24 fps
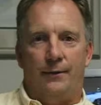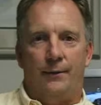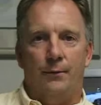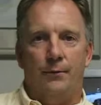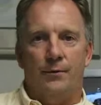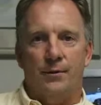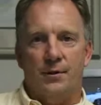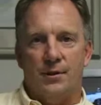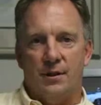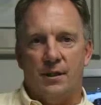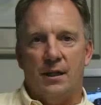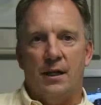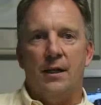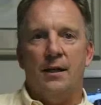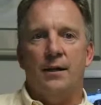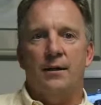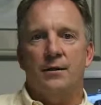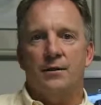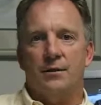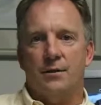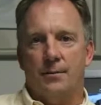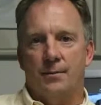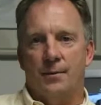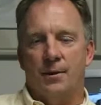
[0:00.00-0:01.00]
through the
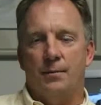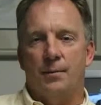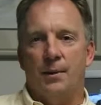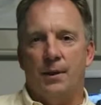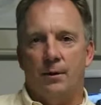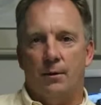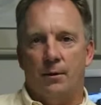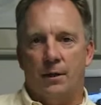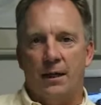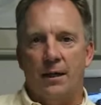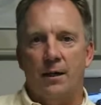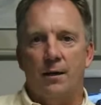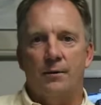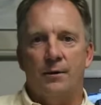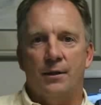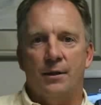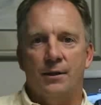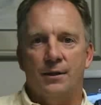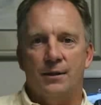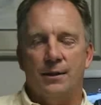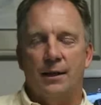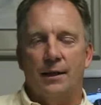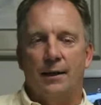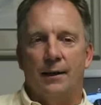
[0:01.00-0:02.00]
state and some of the bigger
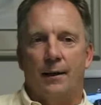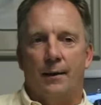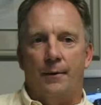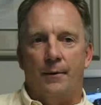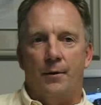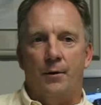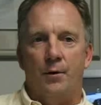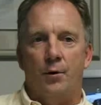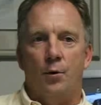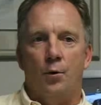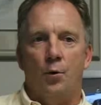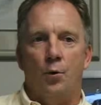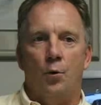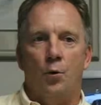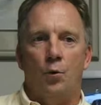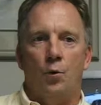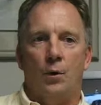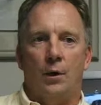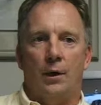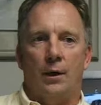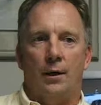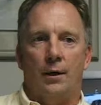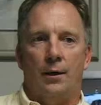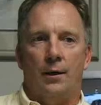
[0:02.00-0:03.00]
counties
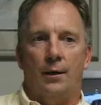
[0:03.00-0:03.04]
to